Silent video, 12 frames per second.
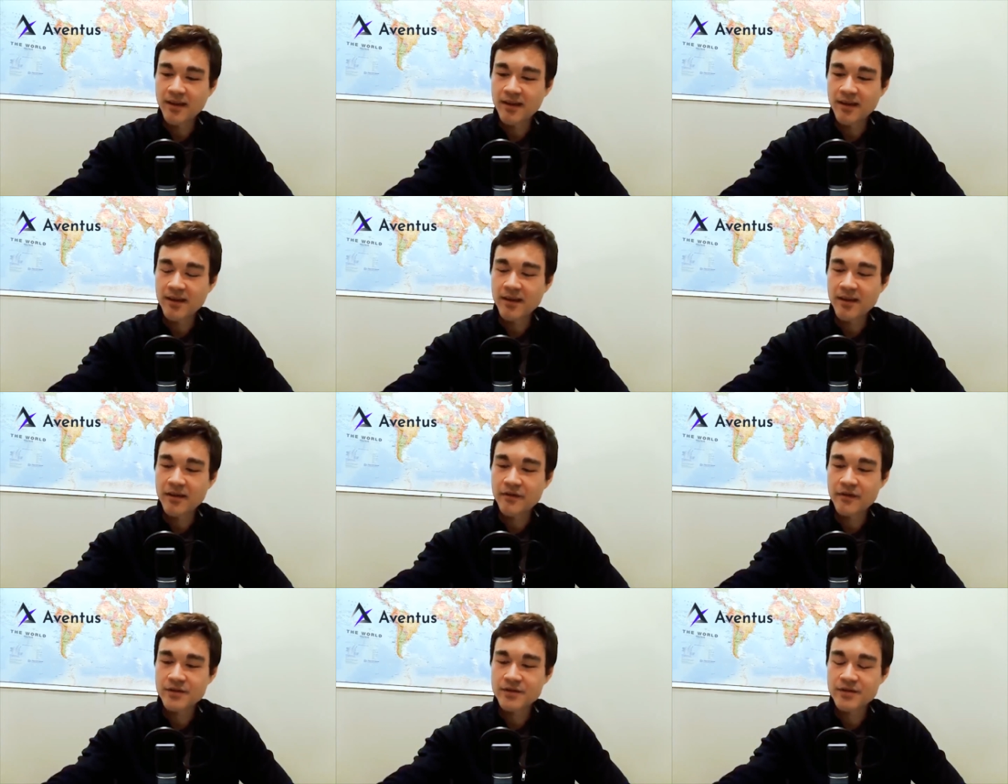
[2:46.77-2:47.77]
I
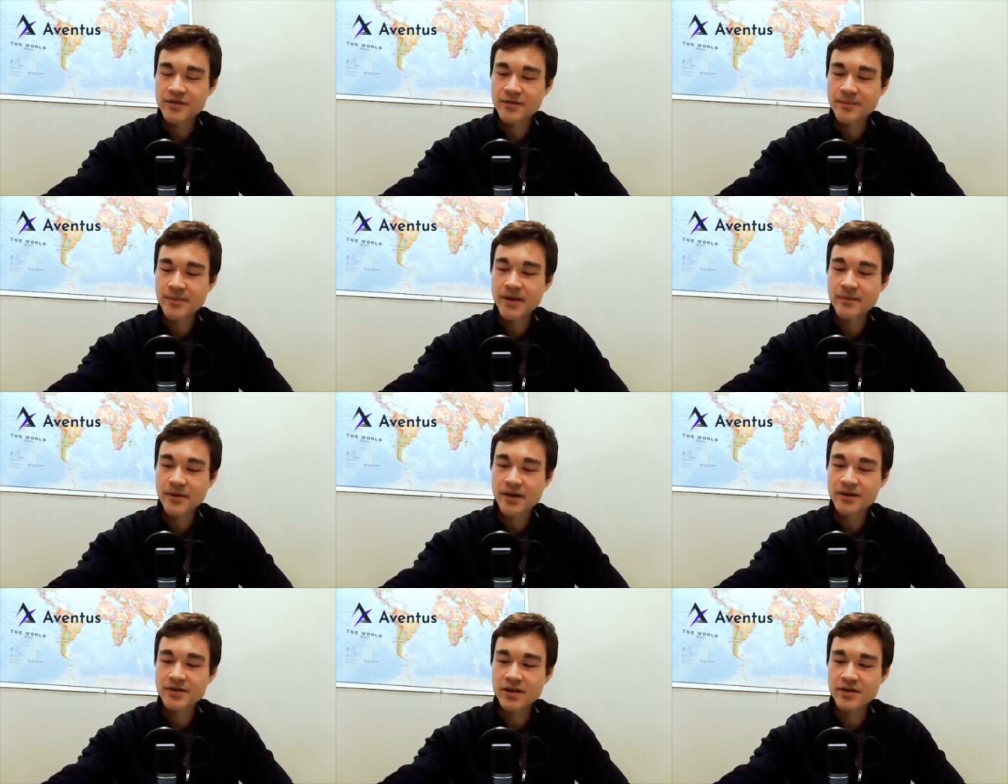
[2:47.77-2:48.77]
first, my, my,
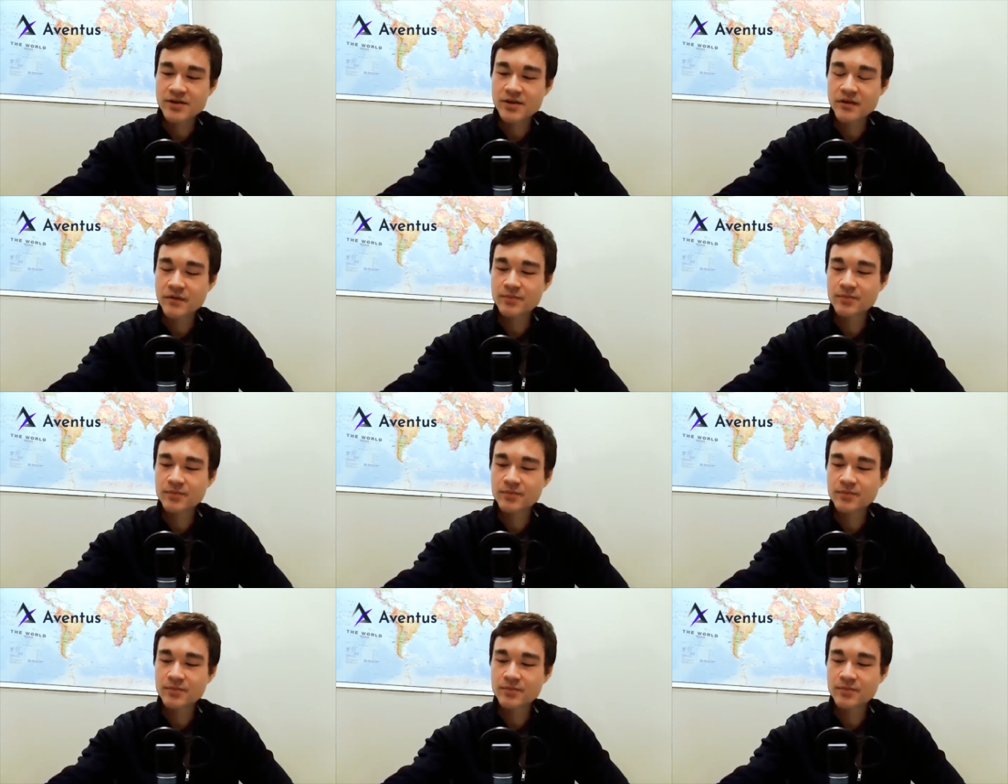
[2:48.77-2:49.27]
I sort of